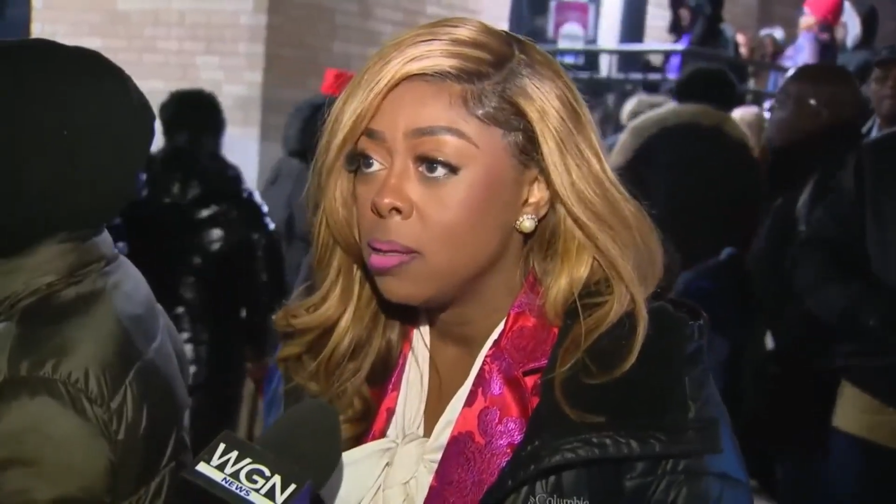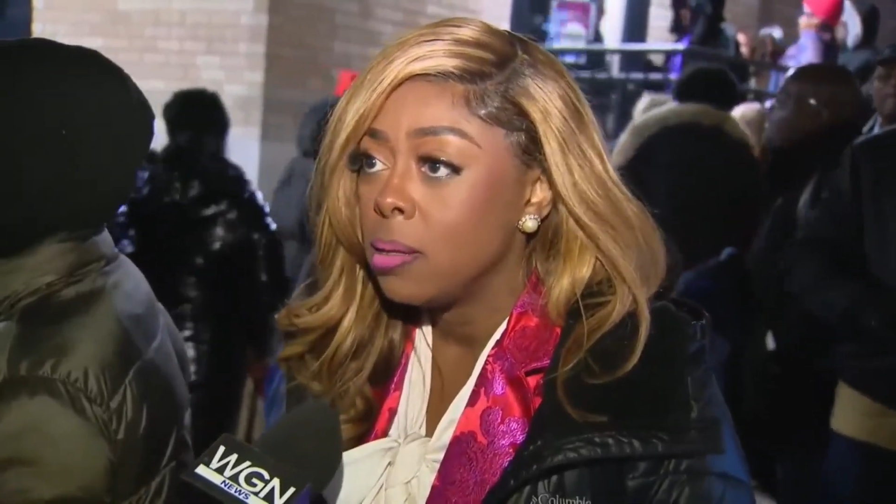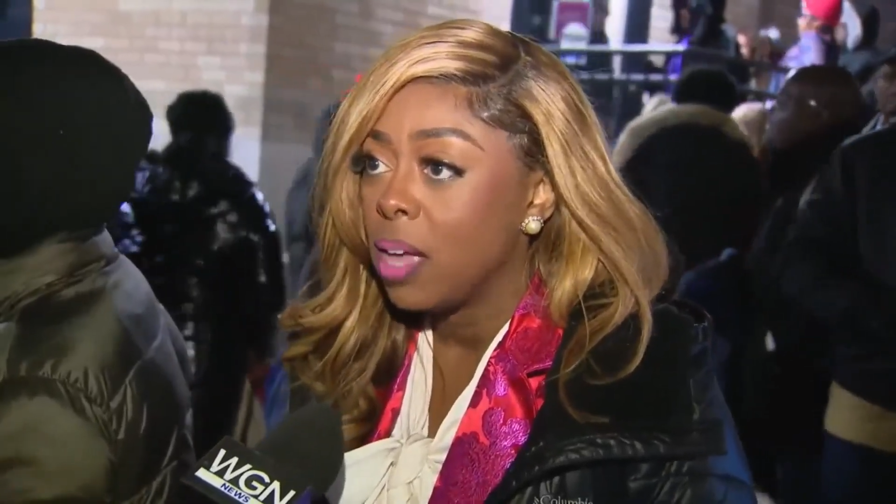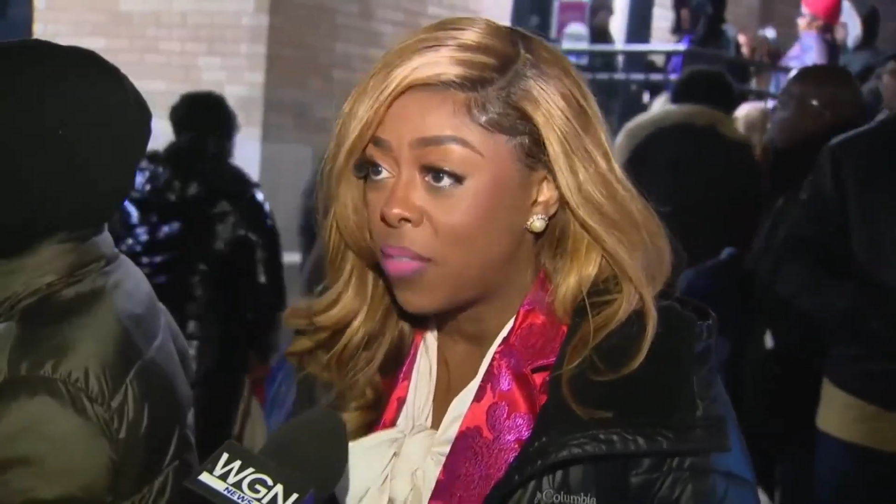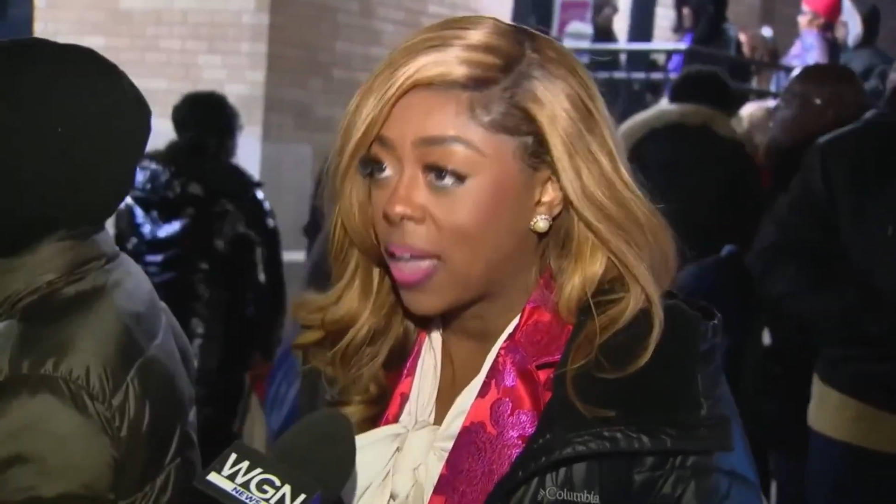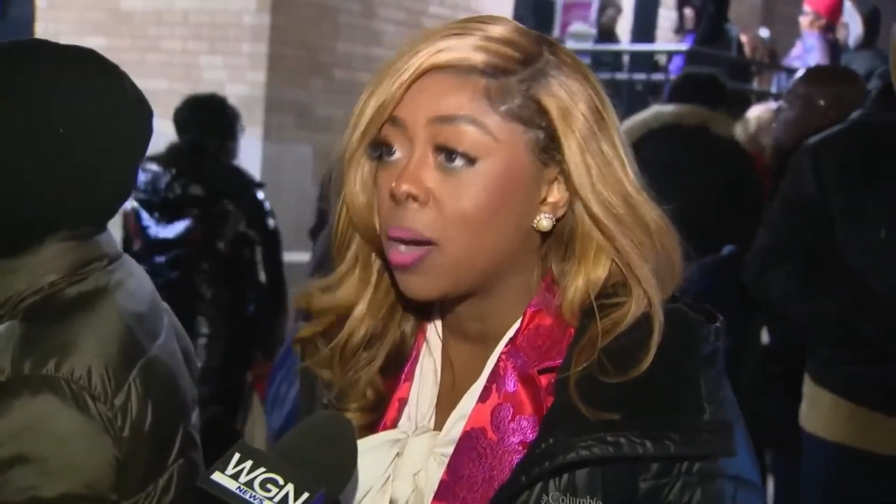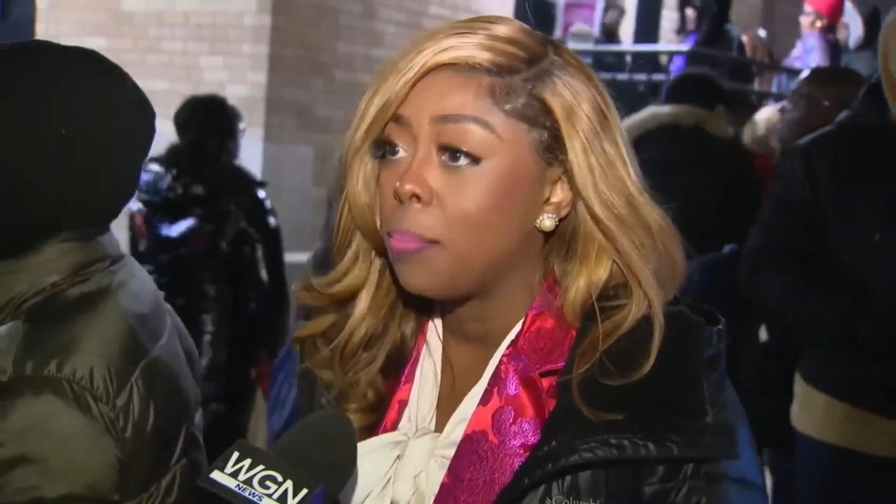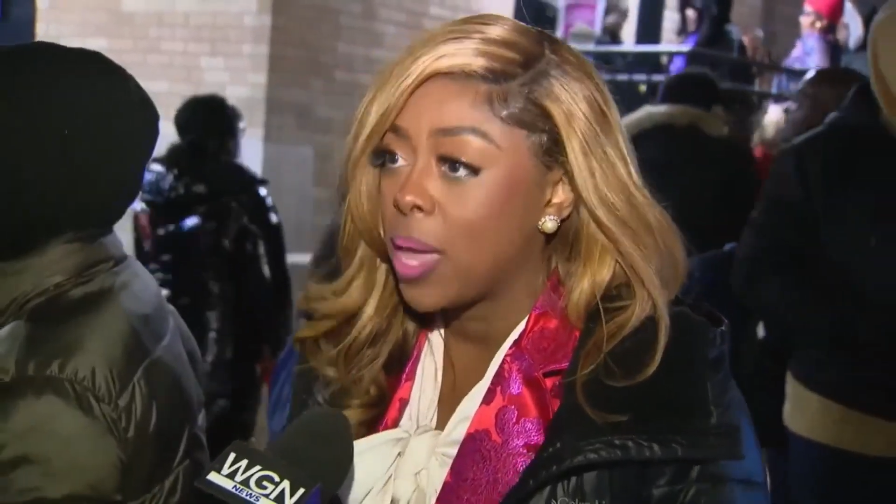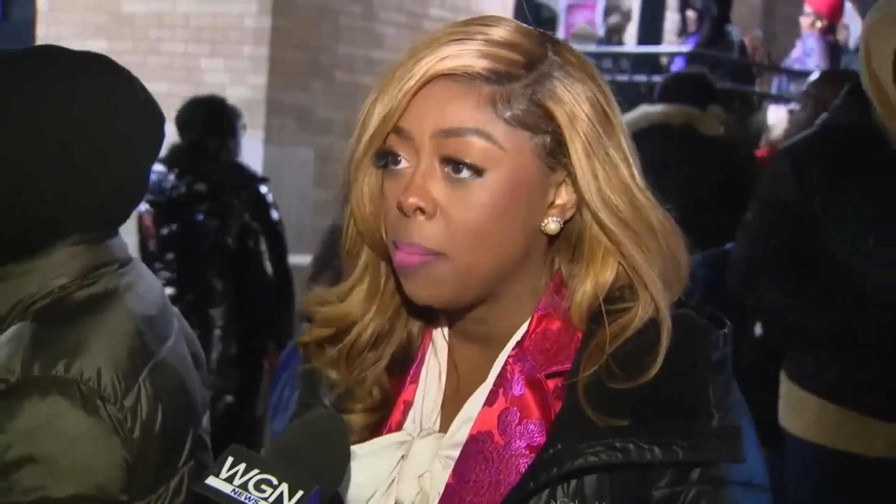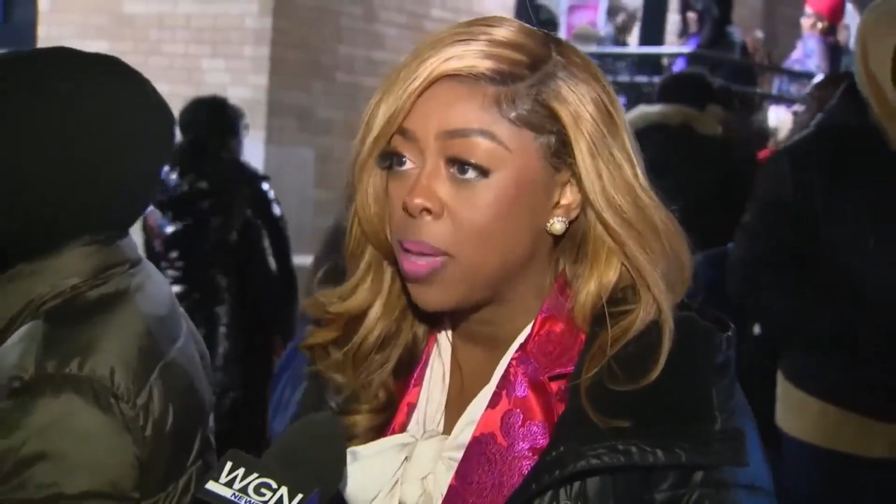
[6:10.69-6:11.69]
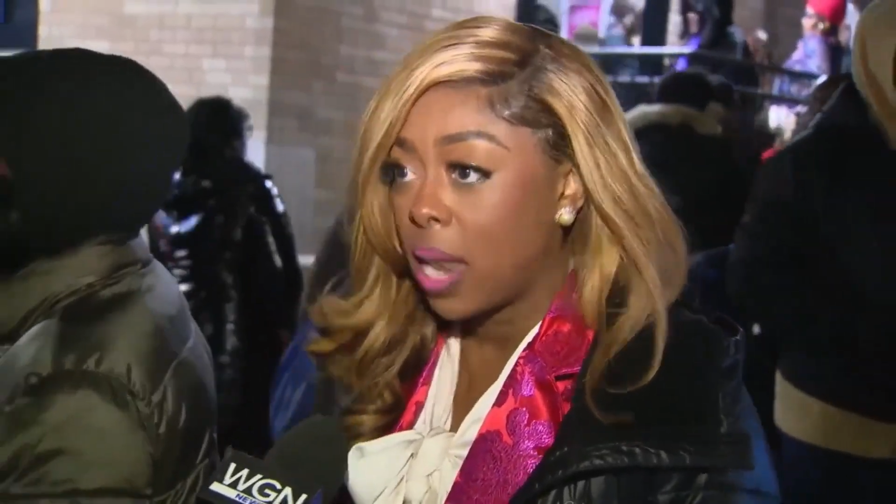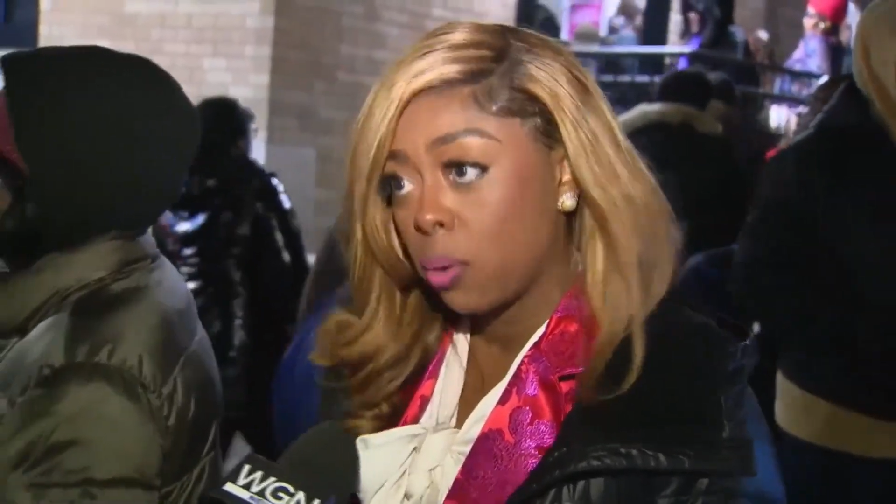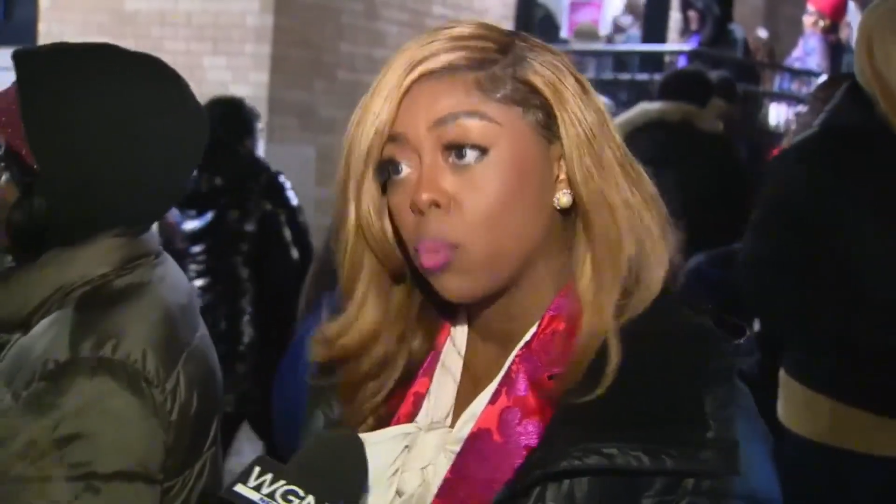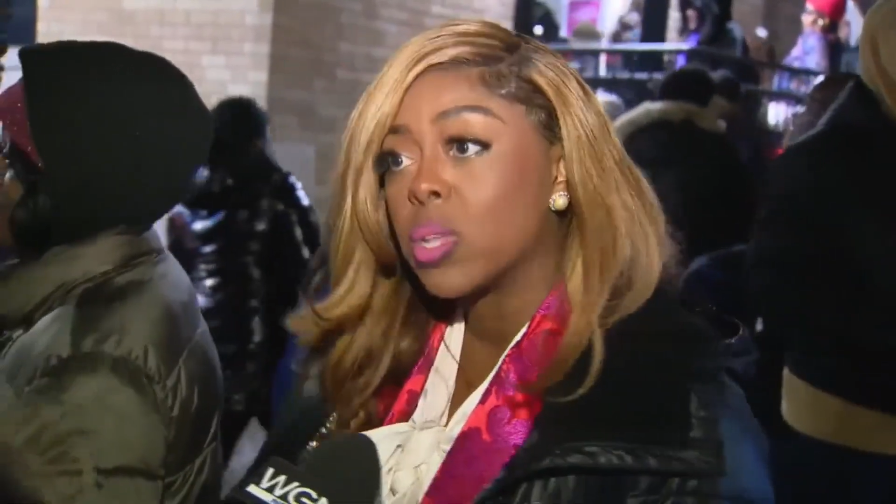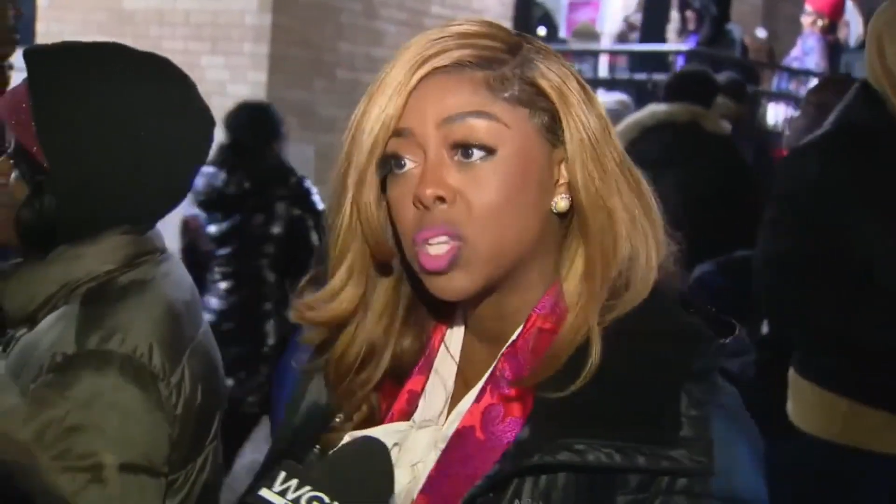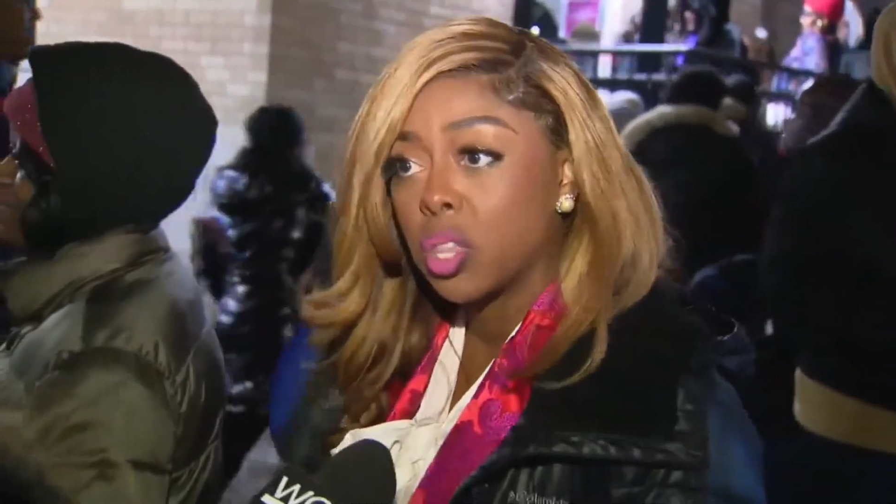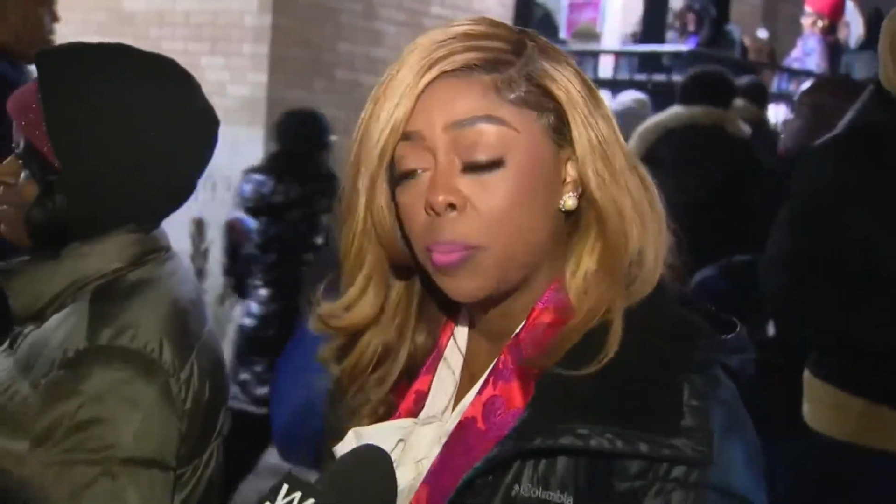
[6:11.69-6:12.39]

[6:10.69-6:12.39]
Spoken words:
too. She told y'all